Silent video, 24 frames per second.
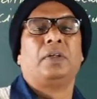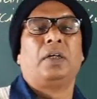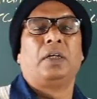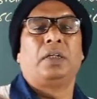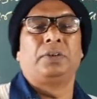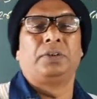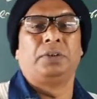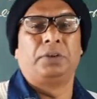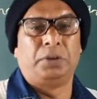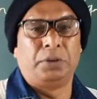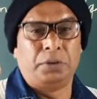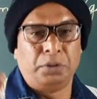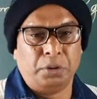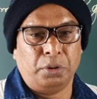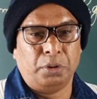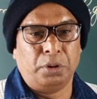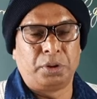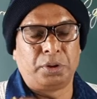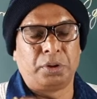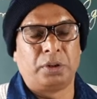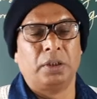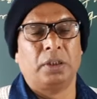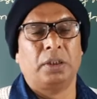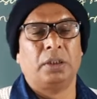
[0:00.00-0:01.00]

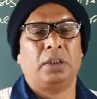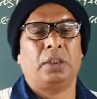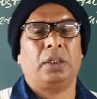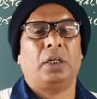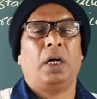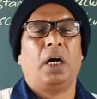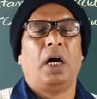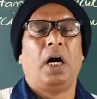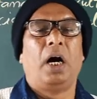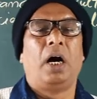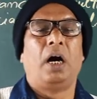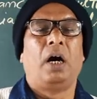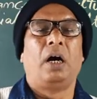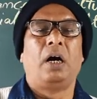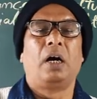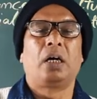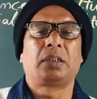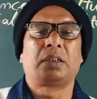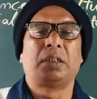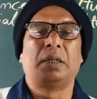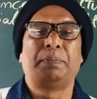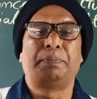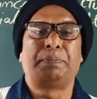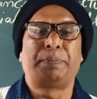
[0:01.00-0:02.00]
used are
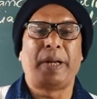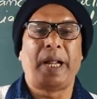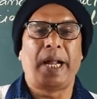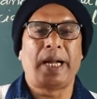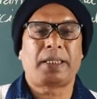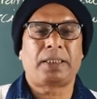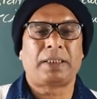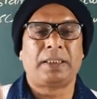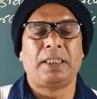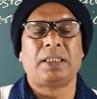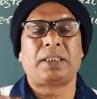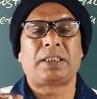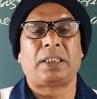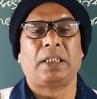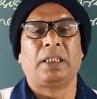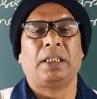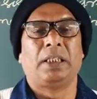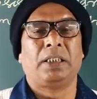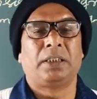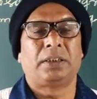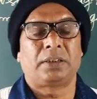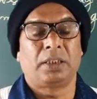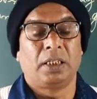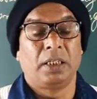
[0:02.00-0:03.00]
the
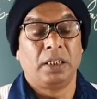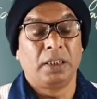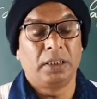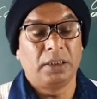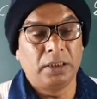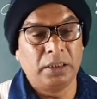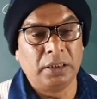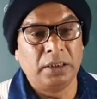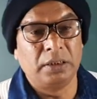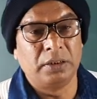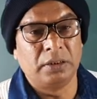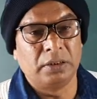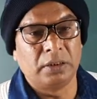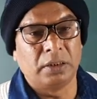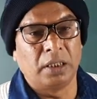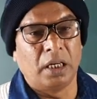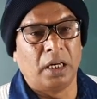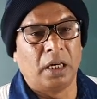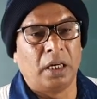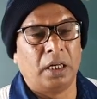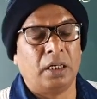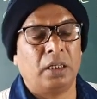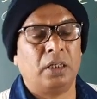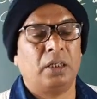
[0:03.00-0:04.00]
practices in
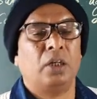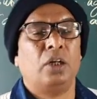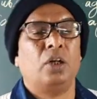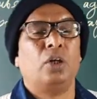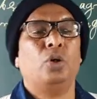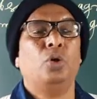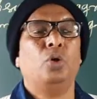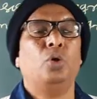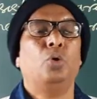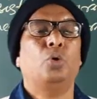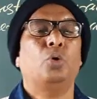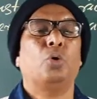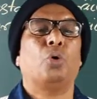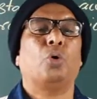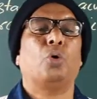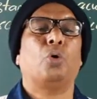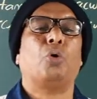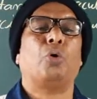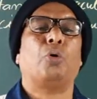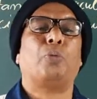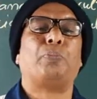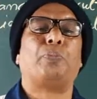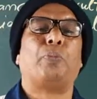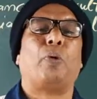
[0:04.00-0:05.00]
the
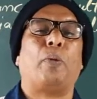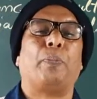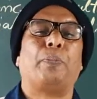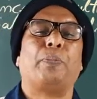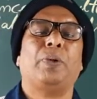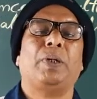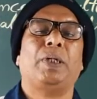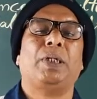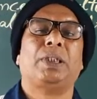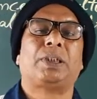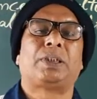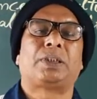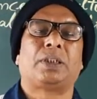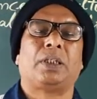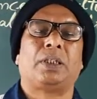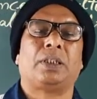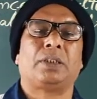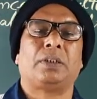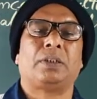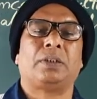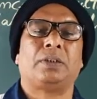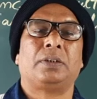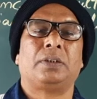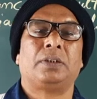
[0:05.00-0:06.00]
low
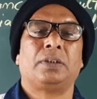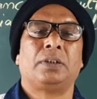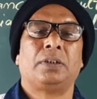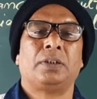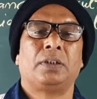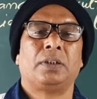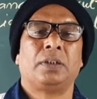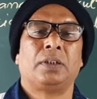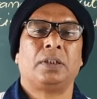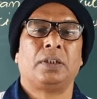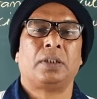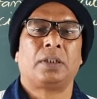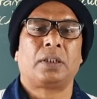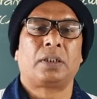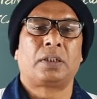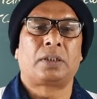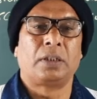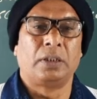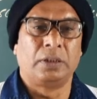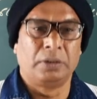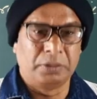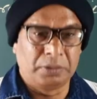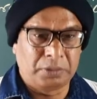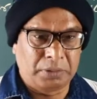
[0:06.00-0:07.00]
population
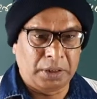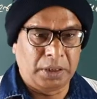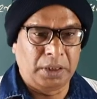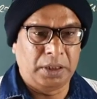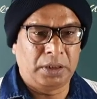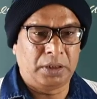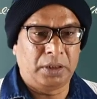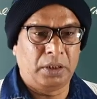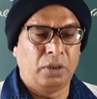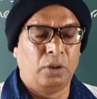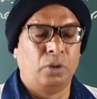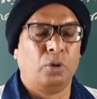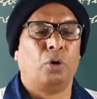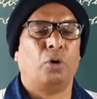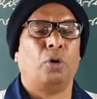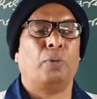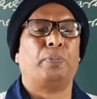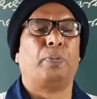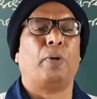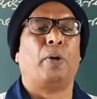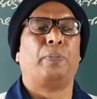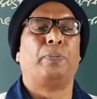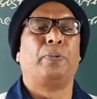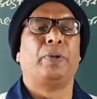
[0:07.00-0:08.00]
countries, low
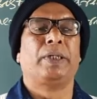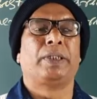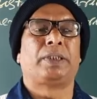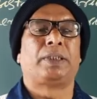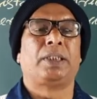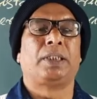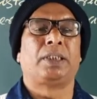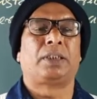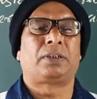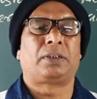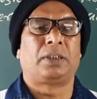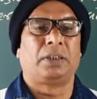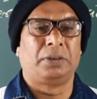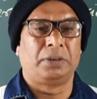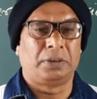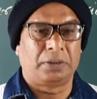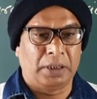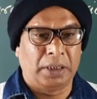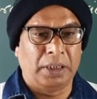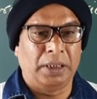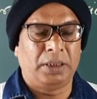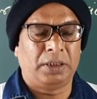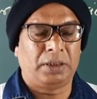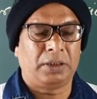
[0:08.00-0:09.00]
populated
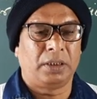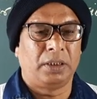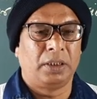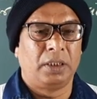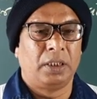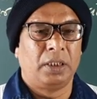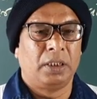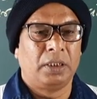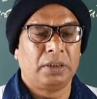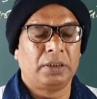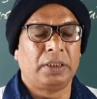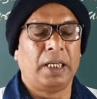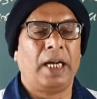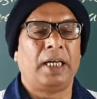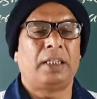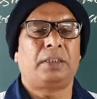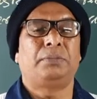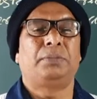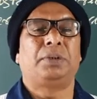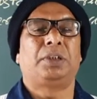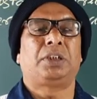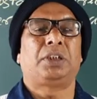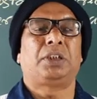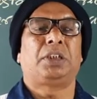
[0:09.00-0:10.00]
countries, that
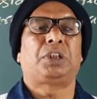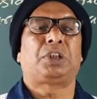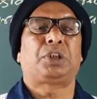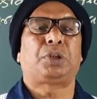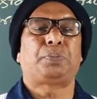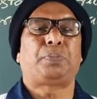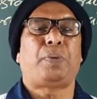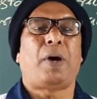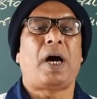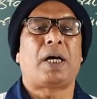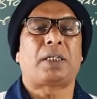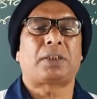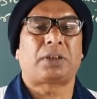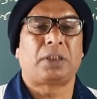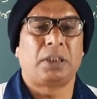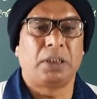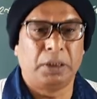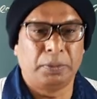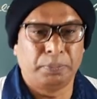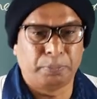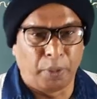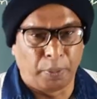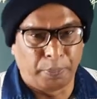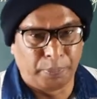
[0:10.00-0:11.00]
means
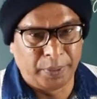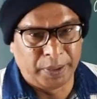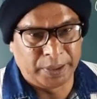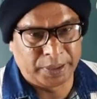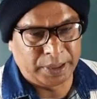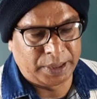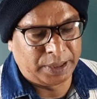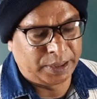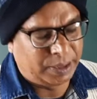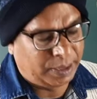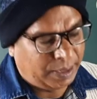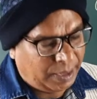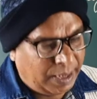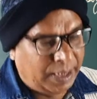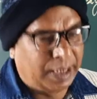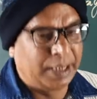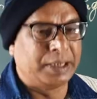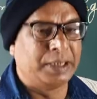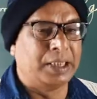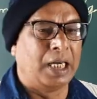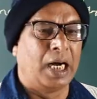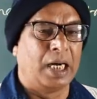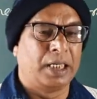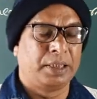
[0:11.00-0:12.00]
sparsely populated
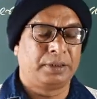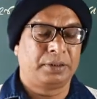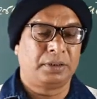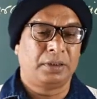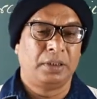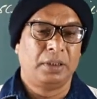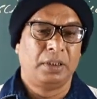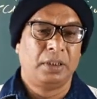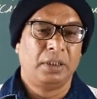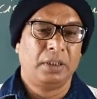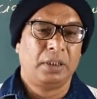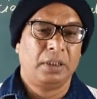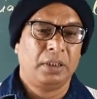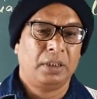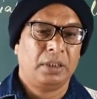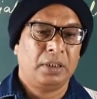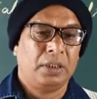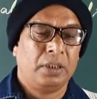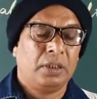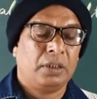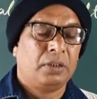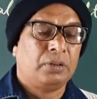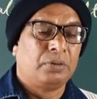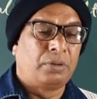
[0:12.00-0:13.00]
areas.
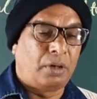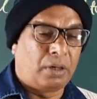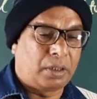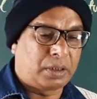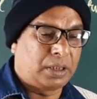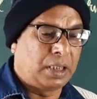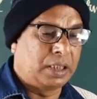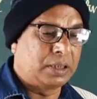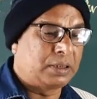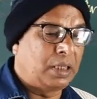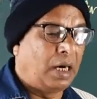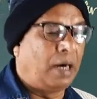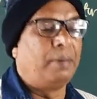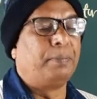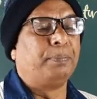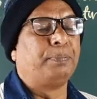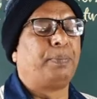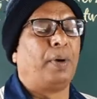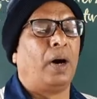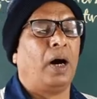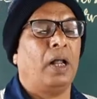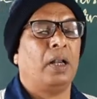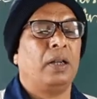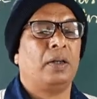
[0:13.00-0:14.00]
For the
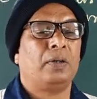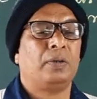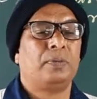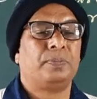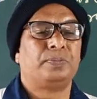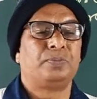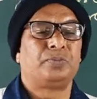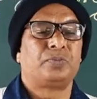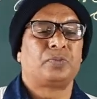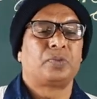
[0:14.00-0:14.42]
example,